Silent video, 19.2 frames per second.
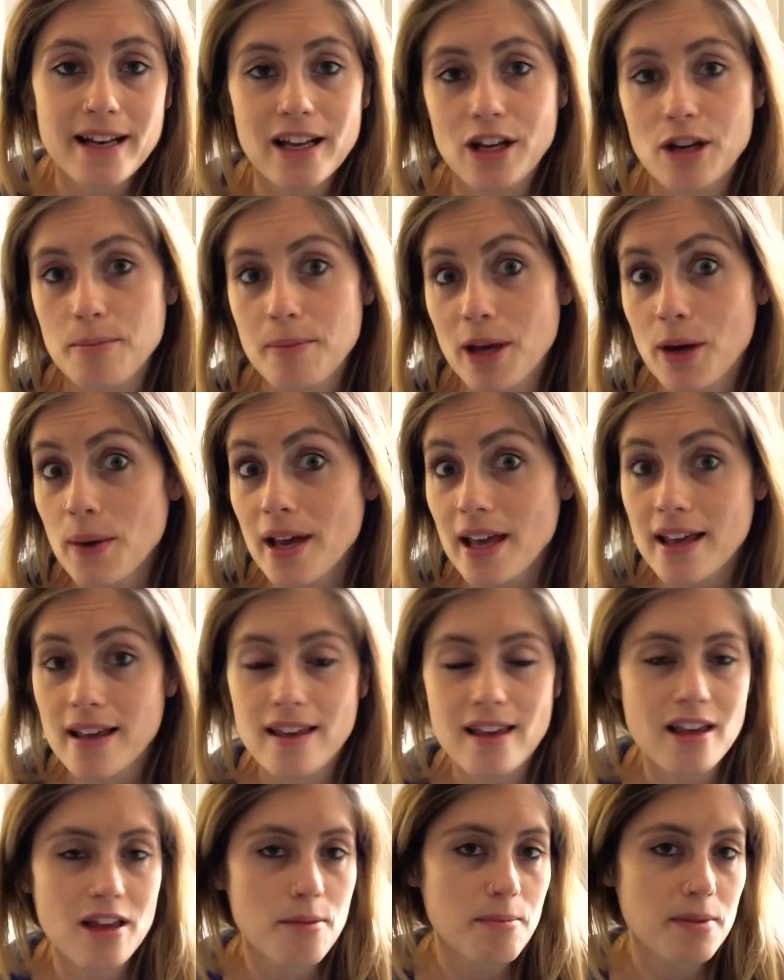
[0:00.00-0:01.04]
It could be quick,
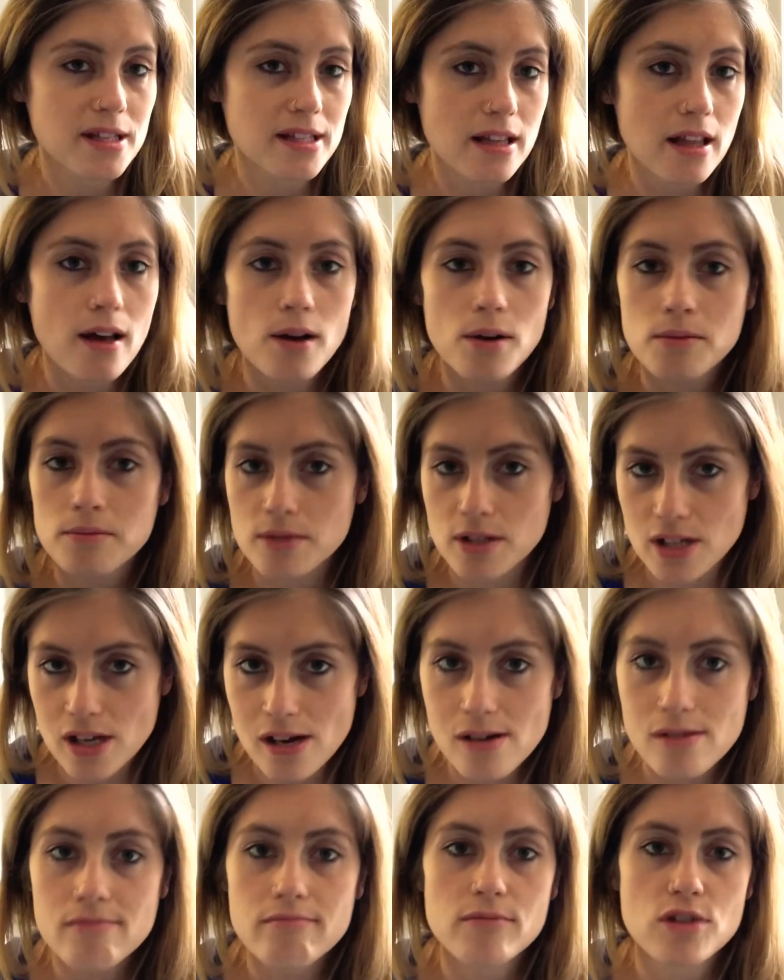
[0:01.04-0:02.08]
it could be slow,
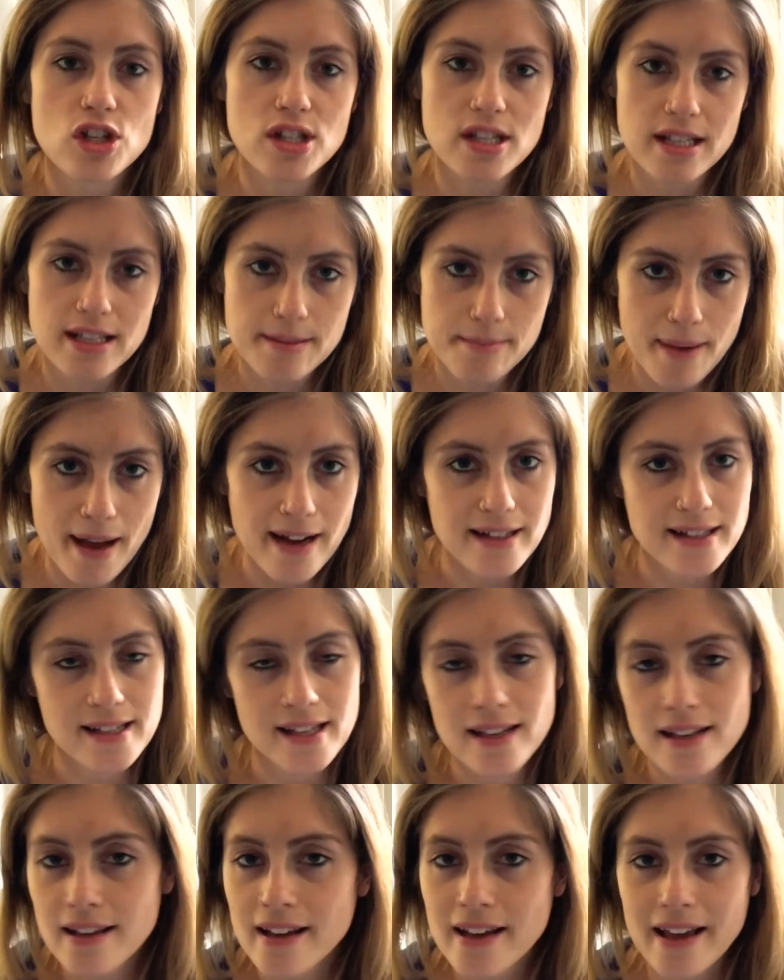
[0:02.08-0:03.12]
so just expect
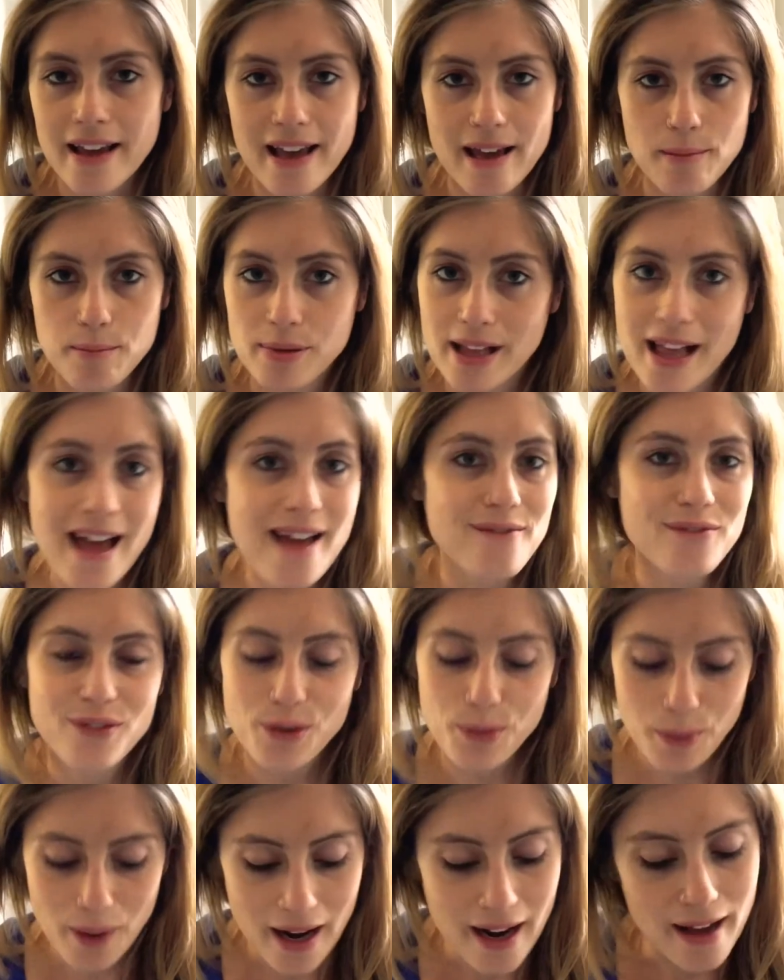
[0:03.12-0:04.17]
and plan
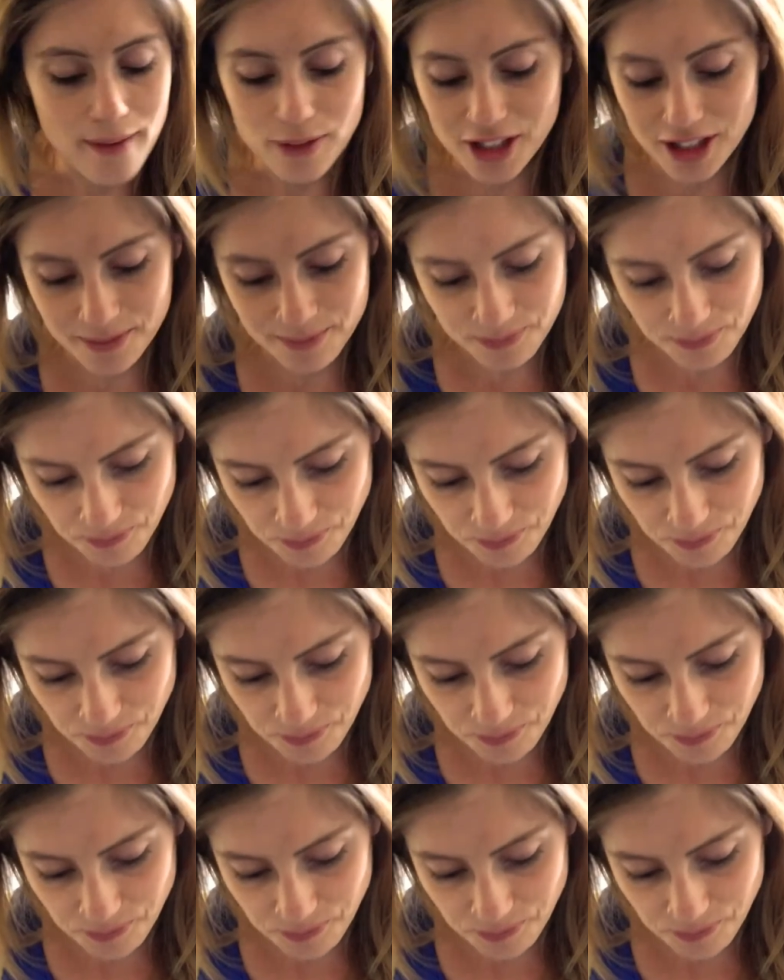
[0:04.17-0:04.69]
for whatever.